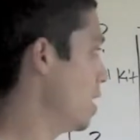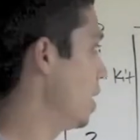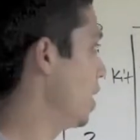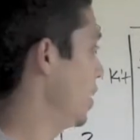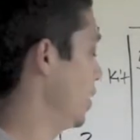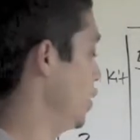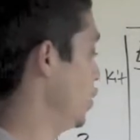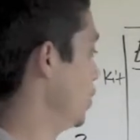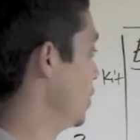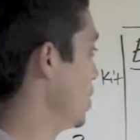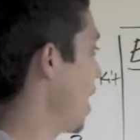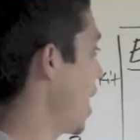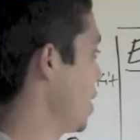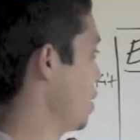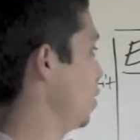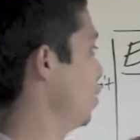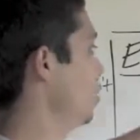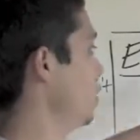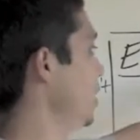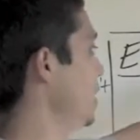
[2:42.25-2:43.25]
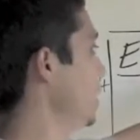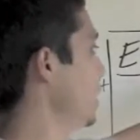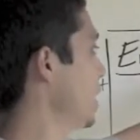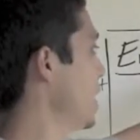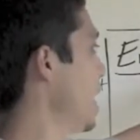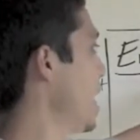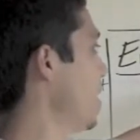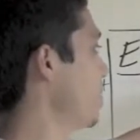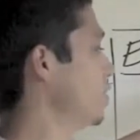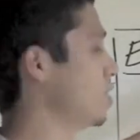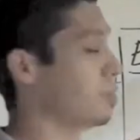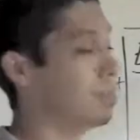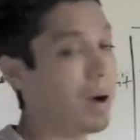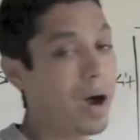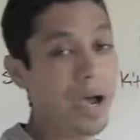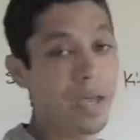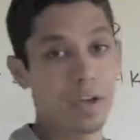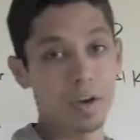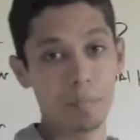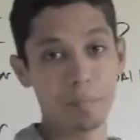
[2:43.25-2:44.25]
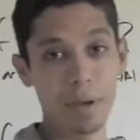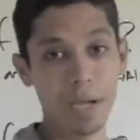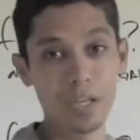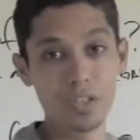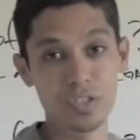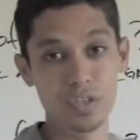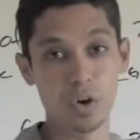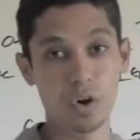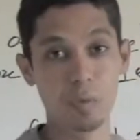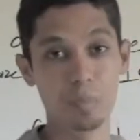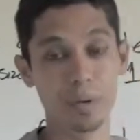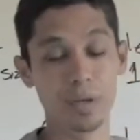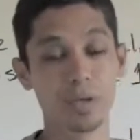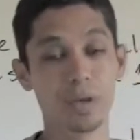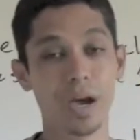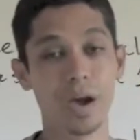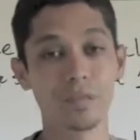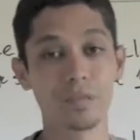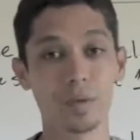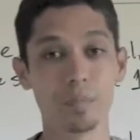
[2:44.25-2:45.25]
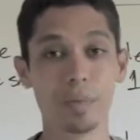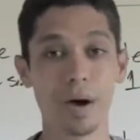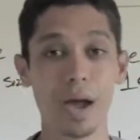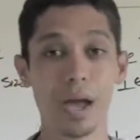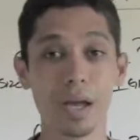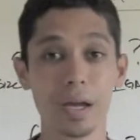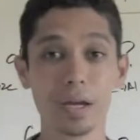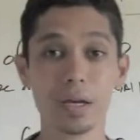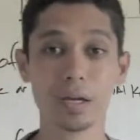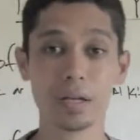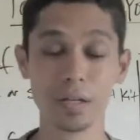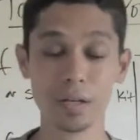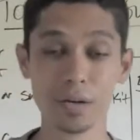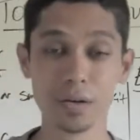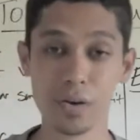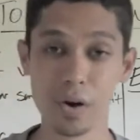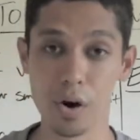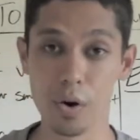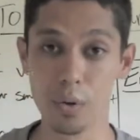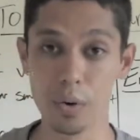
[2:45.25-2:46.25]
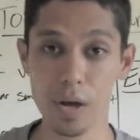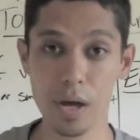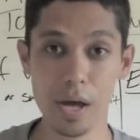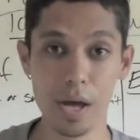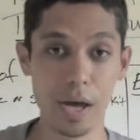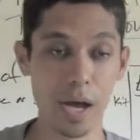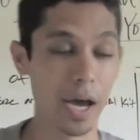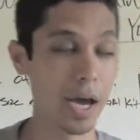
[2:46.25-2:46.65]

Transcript: you're not only going to have to buy your base coat, but you have to buy clear coat.